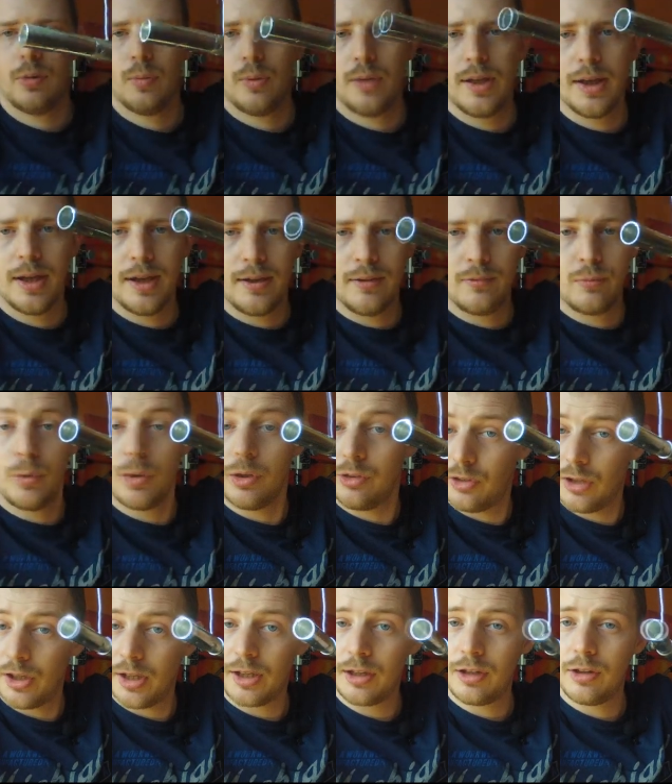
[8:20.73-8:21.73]
We have
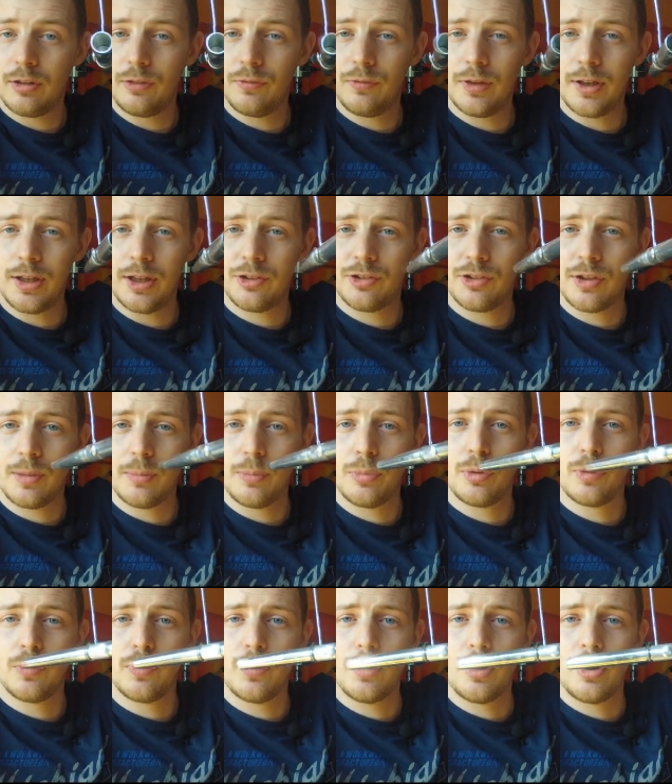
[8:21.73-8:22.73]
one jig fully
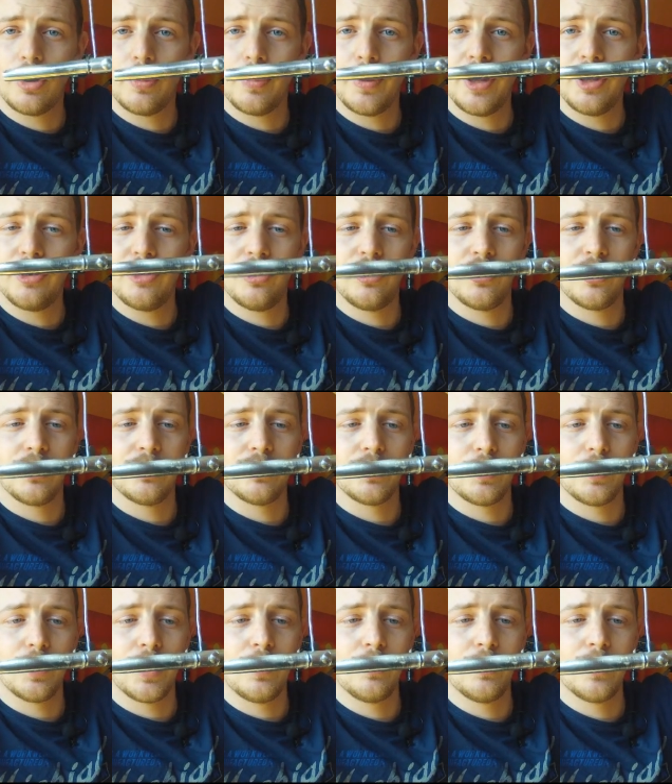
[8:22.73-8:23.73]
assembled of all of the pieces of
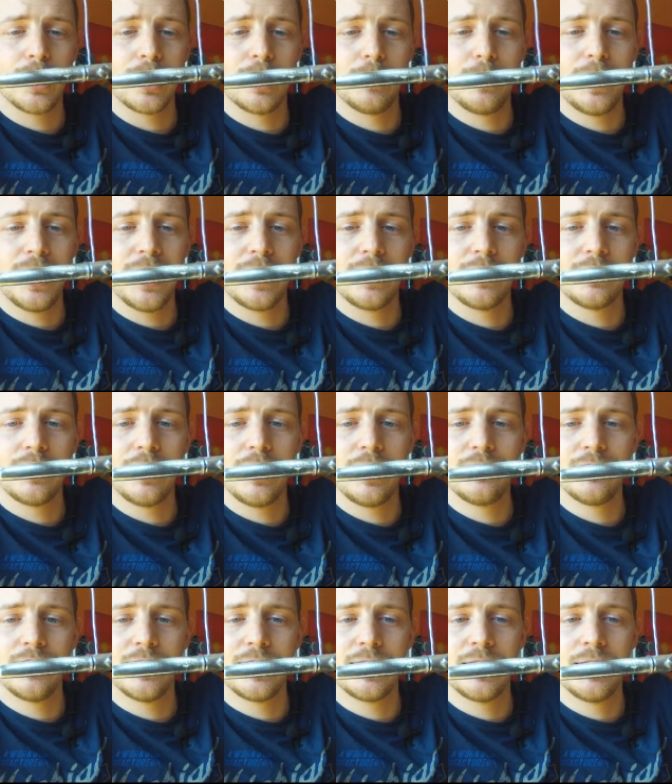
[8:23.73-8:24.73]
the pen we're going to be
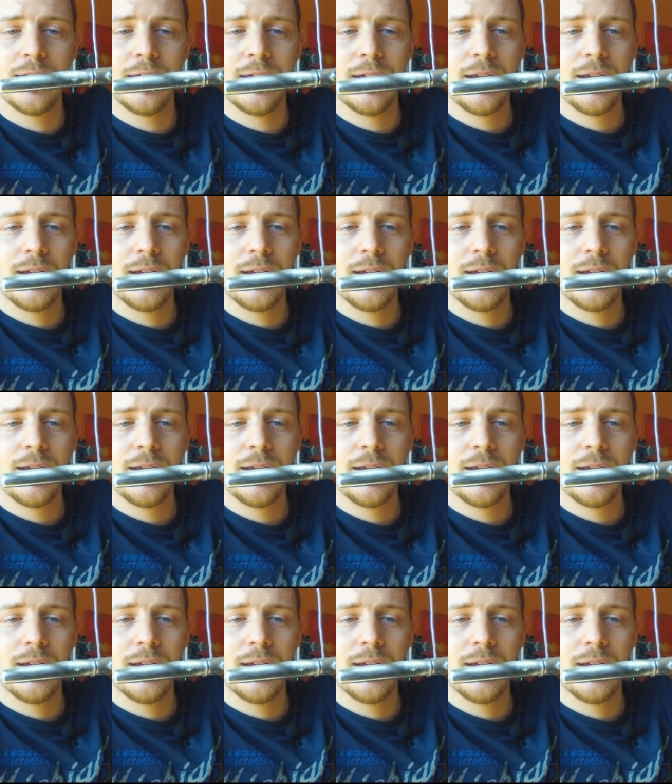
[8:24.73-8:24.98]
anodizing.